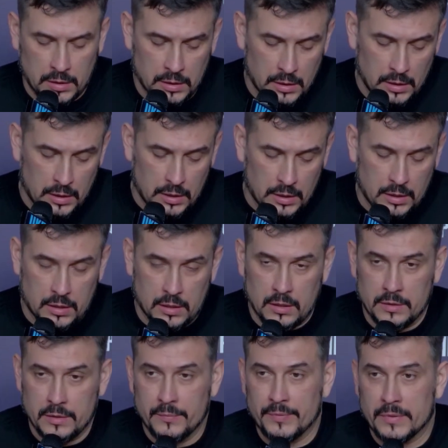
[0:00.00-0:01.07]

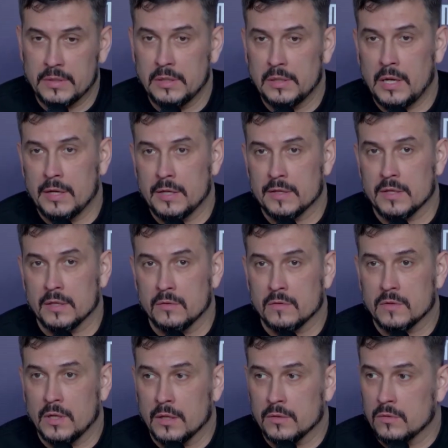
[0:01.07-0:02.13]
International
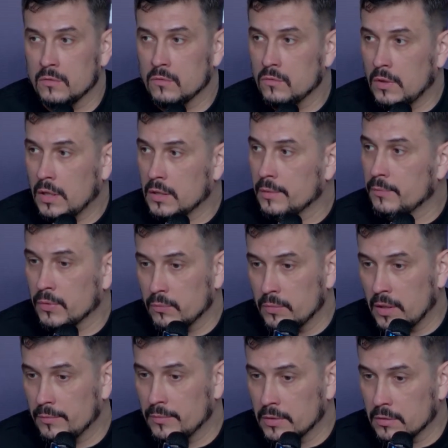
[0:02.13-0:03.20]
Federation of Red Cross
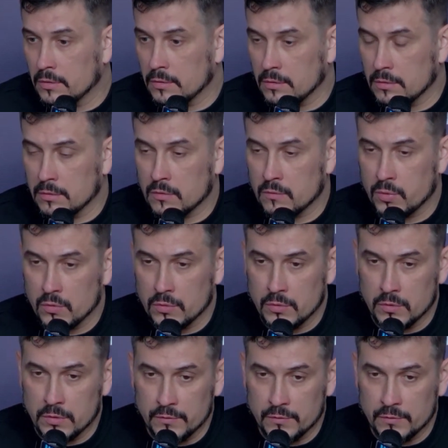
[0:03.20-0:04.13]
demonstrated that